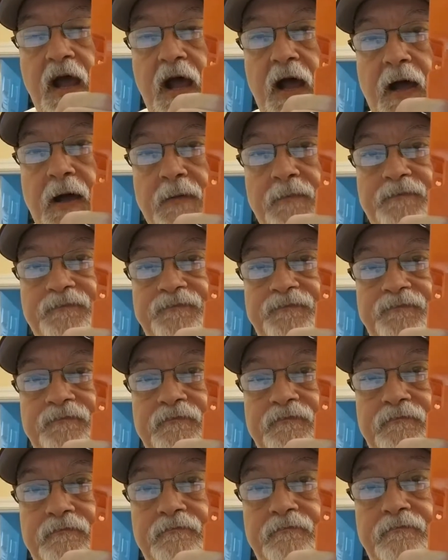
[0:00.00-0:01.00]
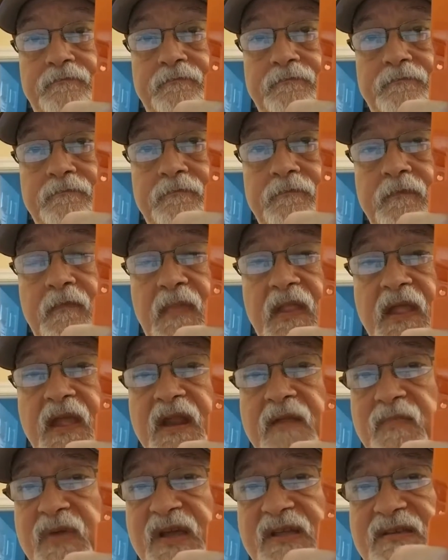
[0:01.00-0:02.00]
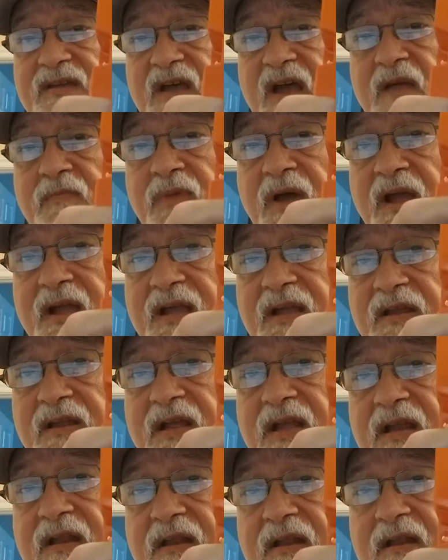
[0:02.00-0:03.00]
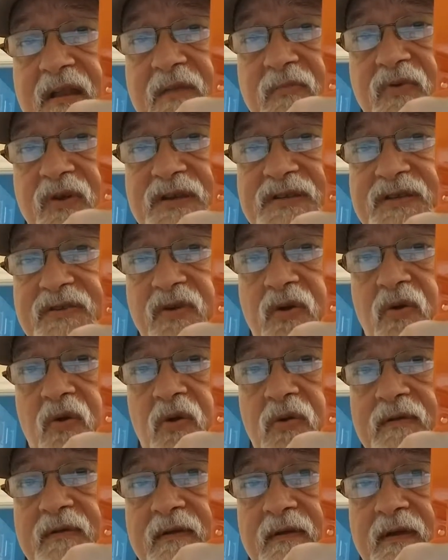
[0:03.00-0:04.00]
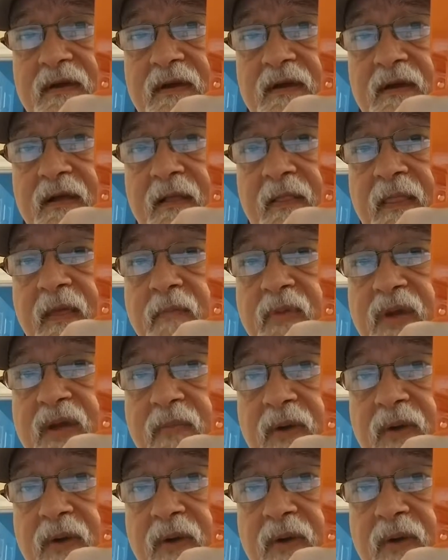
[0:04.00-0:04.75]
In the meantime, I can press and hold the B